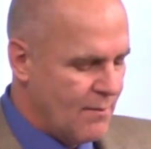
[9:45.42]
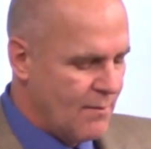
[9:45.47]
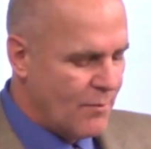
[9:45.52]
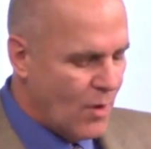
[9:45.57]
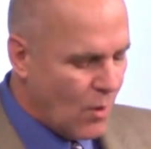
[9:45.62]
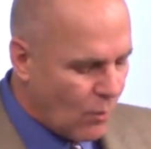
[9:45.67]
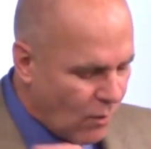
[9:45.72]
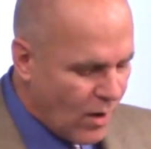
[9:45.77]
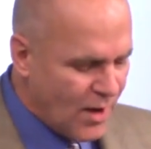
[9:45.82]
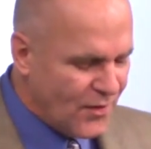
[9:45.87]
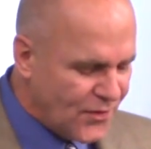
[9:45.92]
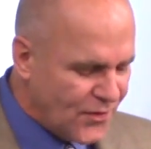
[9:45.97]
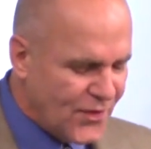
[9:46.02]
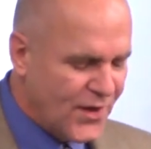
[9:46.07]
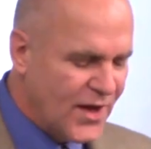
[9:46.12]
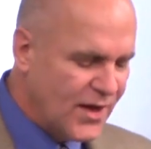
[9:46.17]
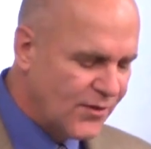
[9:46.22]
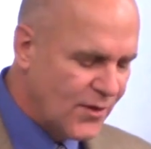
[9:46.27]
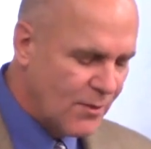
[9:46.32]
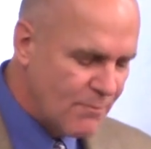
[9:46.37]
But one
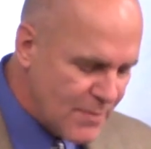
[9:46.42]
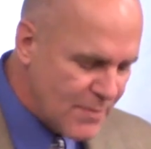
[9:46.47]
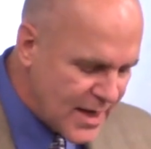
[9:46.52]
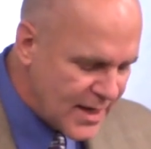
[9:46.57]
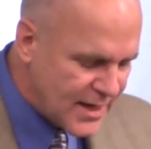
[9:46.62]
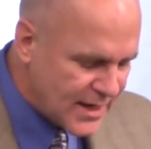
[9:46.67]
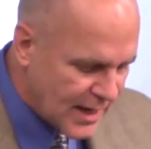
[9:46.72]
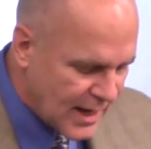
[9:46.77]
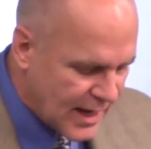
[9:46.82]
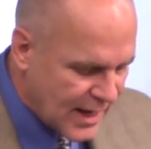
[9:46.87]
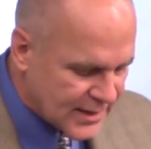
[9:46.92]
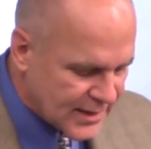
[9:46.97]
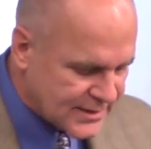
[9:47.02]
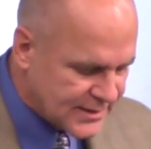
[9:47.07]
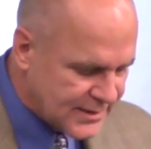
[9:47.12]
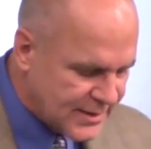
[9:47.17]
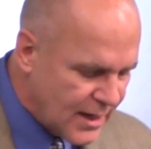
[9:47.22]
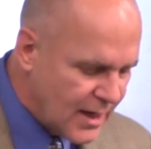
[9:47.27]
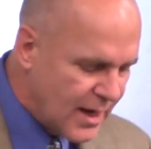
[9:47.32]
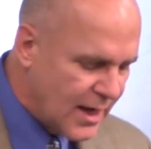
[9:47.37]
thing the media
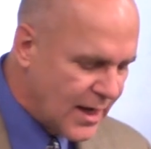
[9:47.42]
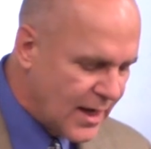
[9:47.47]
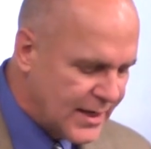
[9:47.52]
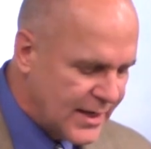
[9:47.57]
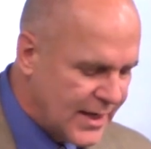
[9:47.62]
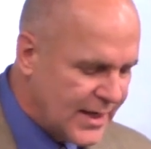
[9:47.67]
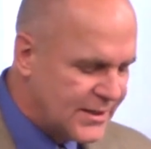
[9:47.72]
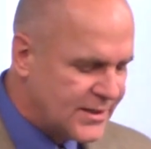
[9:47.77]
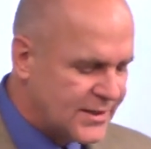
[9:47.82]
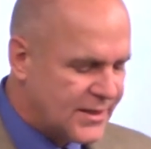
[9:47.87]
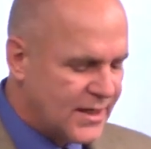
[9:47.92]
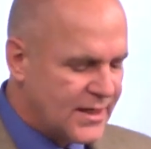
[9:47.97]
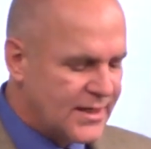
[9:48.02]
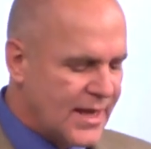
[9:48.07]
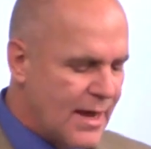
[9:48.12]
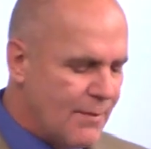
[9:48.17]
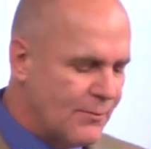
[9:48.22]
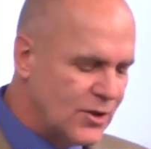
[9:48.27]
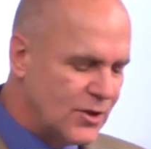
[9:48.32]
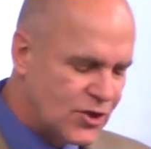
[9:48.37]
has done is to
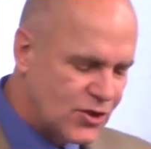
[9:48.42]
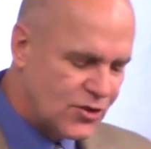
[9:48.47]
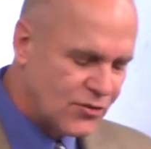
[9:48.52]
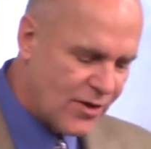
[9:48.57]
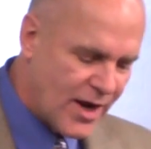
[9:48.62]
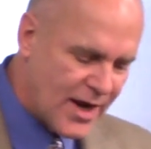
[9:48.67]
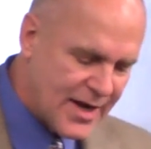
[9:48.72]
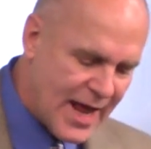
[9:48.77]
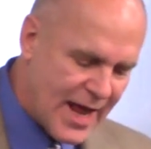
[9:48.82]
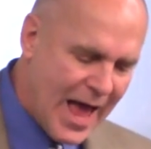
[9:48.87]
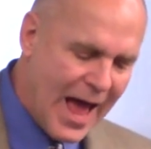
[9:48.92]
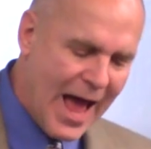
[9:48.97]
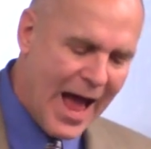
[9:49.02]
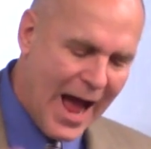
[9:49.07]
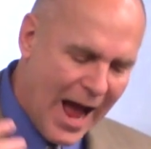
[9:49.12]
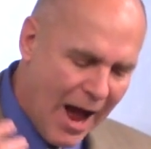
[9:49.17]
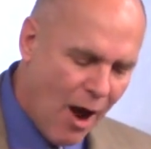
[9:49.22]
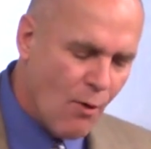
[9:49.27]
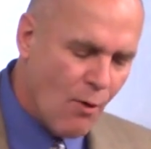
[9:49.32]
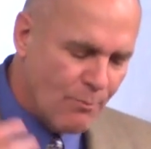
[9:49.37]
demonstrate
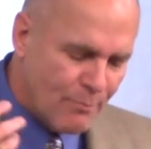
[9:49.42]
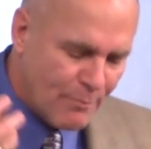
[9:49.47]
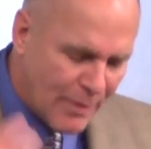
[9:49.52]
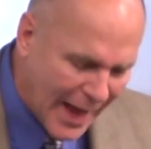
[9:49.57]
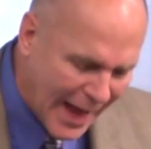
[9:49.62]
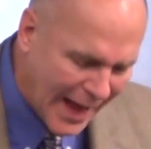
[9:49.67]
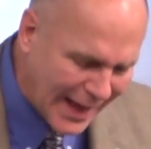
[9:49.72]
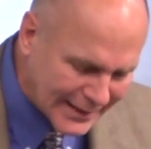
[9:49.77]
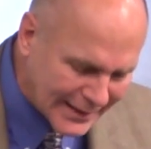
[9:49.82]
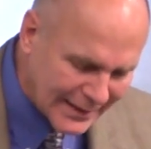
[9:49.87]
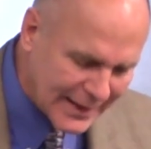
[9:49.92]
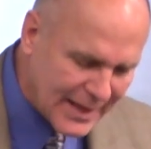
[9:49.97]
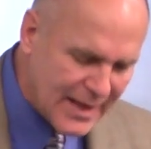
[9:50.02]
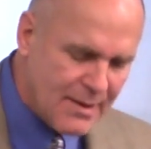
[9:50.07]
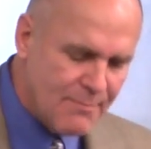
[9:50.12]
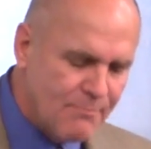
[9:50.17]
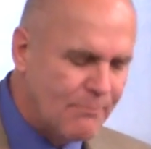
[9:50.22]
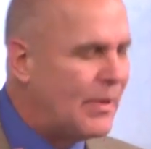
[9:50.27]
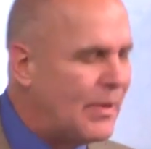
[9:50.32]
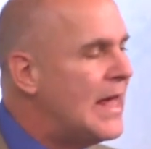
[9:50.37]
how
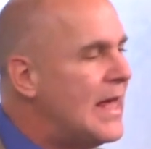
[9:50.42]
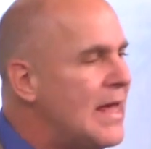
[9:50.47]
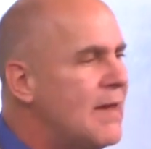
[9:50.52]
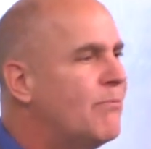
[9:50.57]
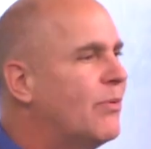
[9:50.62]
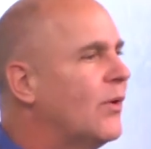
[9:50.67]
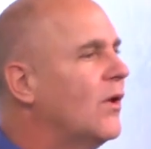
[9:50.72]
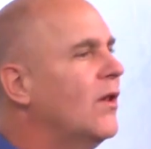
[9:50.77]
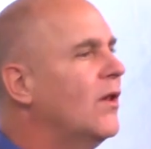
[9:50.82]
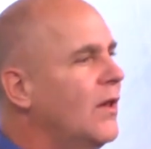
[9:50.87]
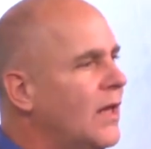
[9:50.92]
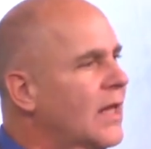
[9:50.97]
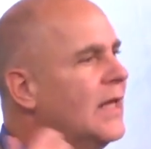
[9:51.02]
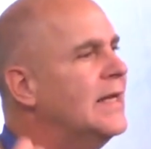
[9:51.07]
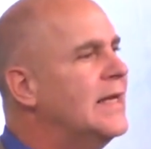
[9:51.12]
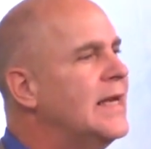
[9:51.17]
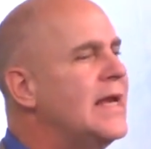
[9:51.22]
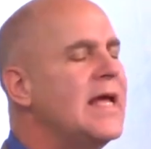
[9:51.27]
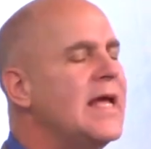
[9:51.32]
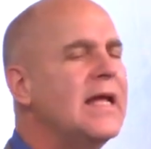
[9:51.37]
badly people
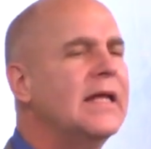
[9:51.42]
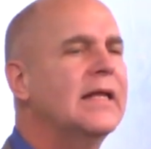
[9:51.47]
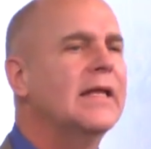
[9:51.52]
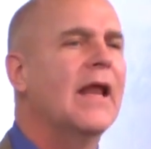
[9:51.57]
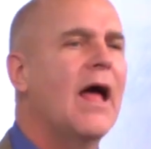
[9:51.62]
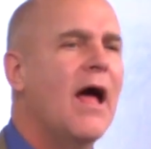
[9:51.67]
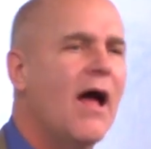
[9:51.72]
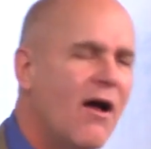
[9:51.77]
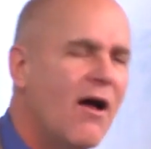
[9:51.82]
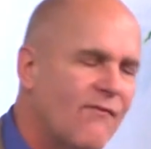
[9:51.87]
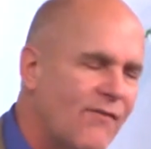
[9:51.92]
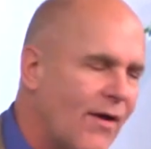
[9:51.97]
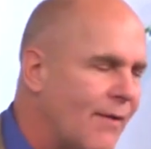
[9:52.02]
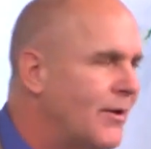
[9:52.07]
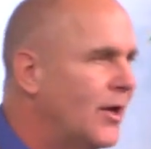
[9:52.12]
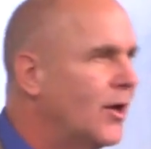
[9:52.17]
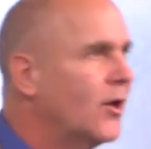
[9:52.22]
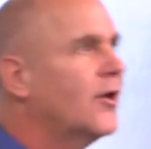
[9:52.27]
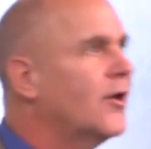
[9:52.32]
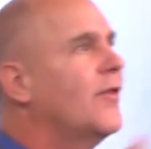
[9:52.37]
need love. I
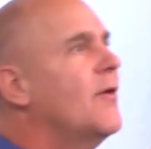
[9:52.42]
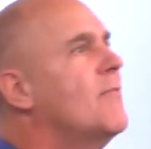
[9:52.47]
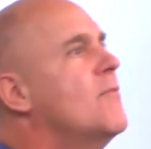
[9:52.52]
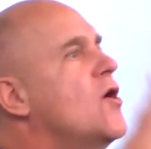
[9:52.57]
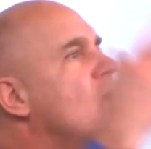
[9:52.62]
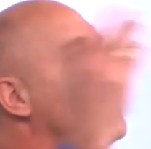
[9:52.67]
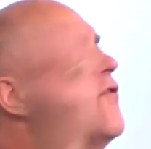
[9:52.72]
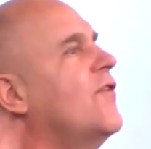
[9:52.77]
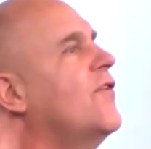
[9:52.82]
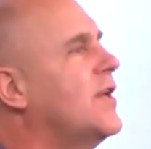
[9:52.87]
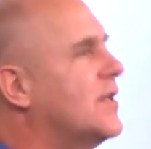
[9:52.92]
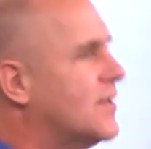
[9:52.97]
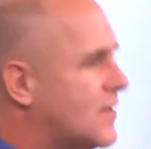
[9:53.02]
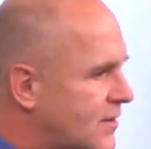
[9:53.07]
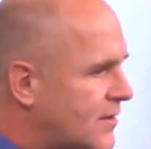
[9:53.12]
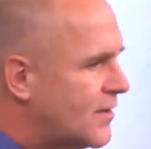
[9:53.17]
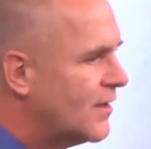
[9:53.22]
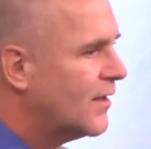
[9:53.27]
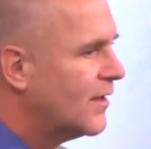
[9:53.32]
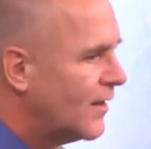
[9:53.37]
mean, look at the
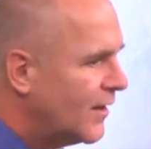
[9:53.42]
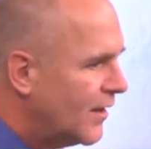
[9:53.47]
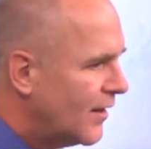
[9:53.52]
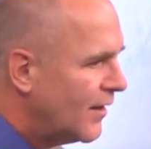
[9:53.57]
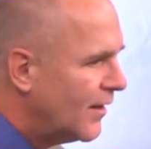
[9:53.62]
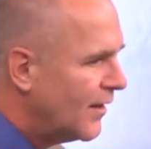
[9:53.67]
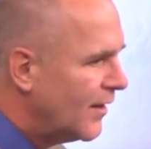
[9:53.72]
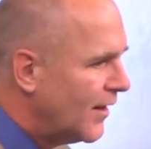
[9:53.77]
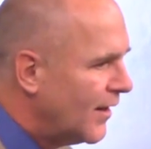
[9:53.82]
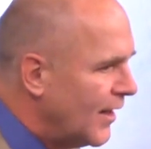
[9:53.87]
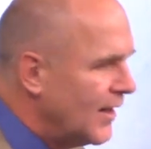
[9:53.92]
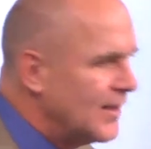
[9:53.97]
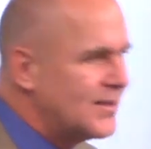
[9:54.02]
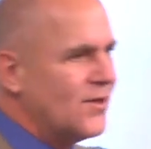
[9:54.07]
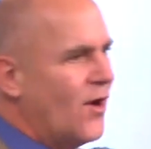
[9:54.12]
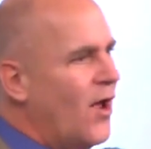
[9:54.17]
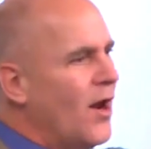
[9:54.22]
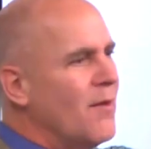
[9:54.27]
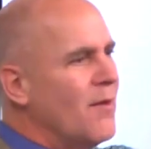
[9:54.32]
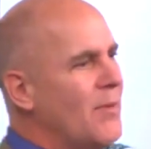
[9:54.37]
movies.
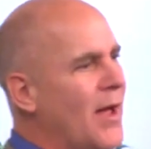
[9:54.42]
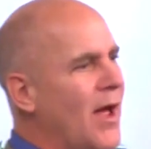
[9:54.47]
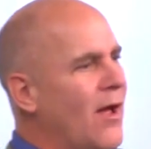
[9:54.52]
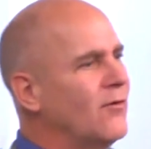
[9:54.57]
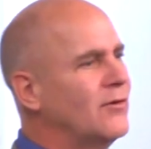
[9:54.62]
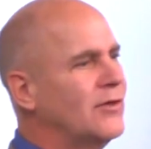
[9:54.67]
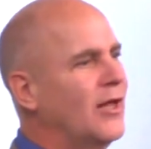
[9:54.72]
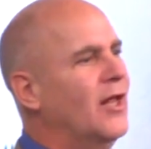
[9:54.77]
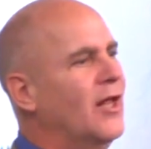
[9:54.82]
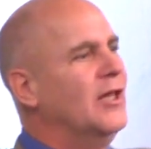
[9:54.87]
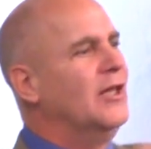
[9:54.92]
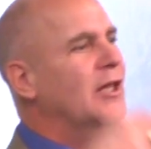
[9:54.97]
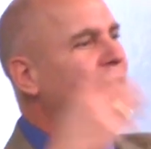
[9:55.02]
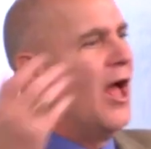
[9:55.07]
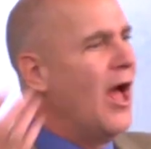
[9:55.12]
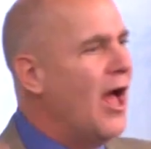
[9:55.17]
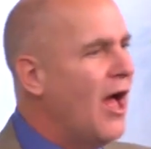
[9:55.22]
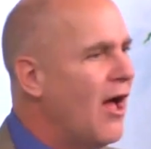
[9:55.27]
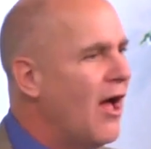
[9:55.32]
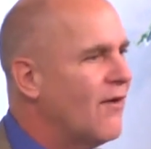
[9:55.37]
It's all about
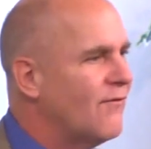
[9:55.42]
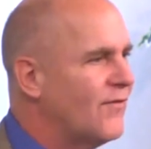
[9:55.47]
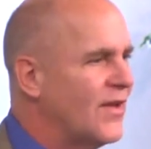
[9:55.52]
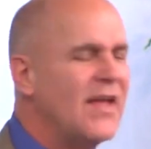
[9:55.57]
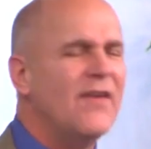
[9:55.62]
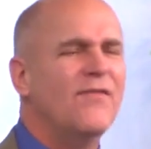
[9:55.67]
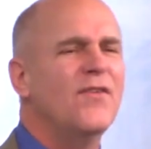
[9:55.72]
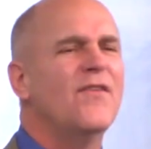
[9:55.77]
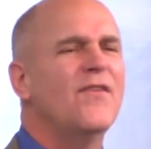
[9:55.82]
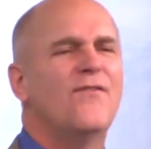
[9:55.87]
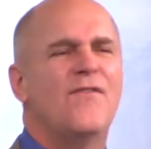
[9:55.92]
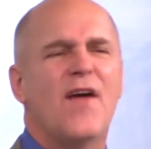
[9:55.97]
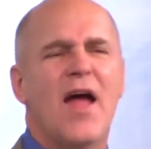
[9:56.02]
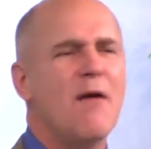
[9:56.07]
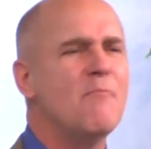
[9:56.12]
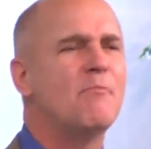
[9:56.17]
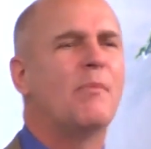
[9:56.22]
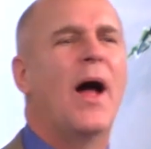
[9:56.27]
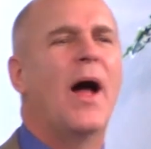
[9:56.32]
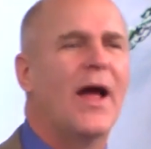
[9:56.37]
love. Even
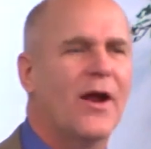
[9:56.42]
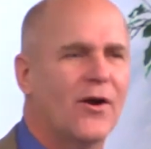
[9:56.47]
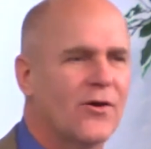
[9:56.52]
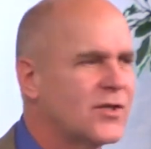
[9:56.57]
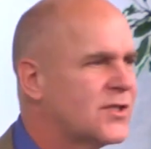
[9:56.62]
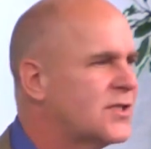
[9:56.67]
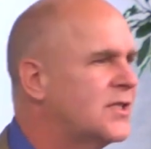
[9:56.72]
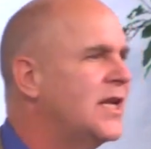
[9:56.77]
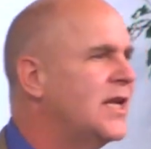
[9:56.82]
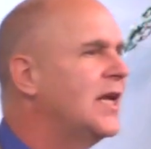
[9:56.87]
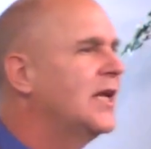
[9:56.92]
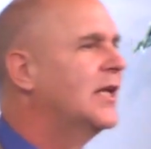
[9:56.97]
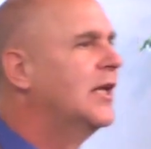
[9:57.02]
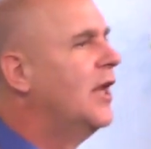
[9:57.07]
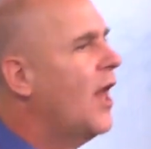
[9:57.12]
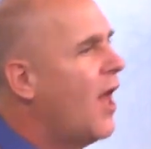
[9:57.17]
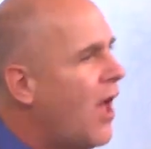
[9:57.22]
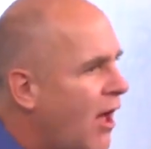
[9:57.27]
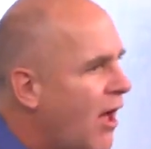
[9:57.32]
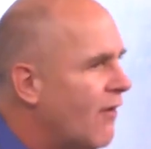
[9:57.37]
vampires need
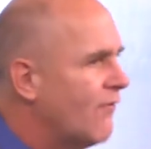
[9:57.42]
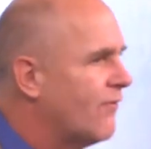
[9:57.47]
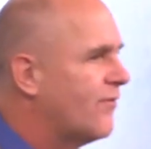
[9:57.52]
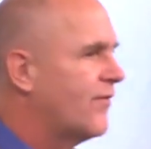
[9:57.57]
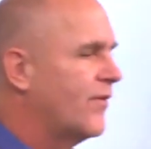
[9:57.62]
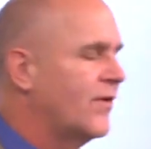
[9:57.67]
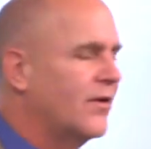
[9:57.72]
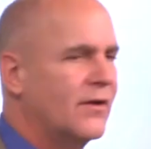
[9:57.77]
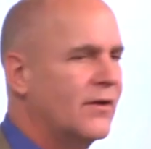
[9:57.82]
love.